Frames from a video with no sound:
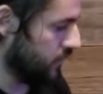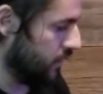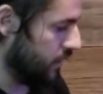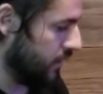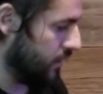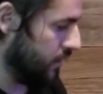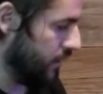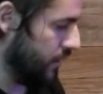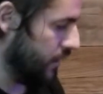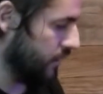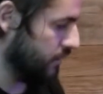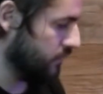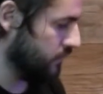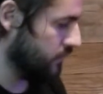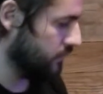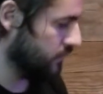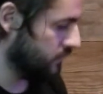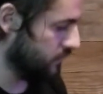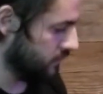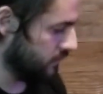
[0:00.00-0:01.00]
Alright.
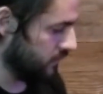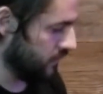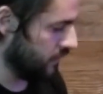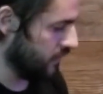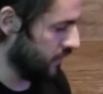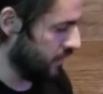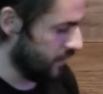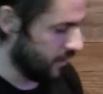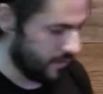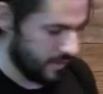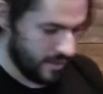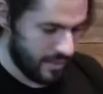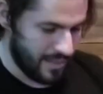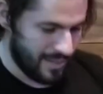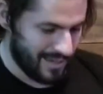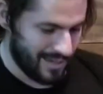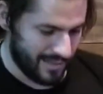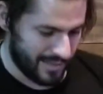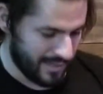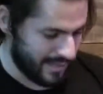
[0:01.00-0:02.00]

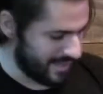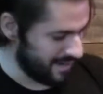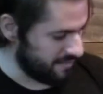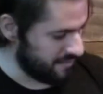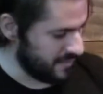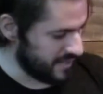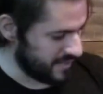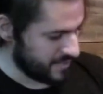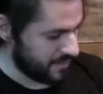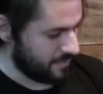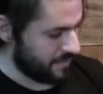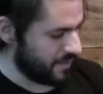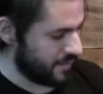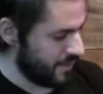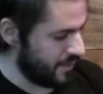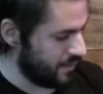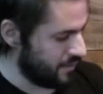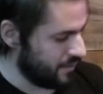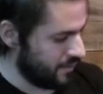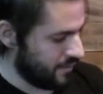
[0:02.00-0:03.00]
And I kind of mix them
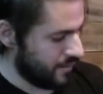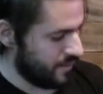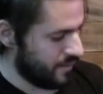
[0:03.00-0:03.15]
together.